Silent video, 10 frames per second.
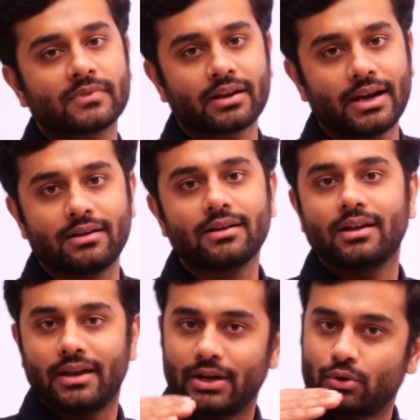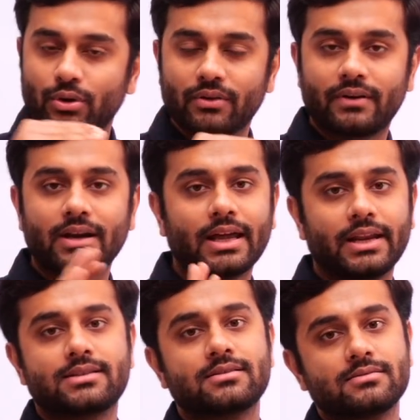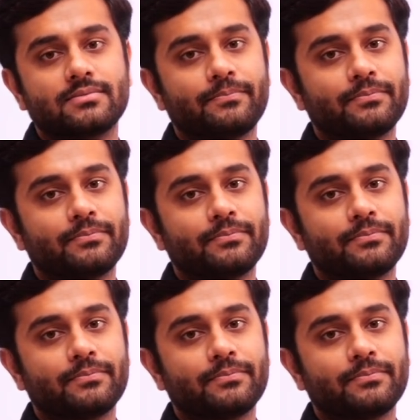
right, in two different directions.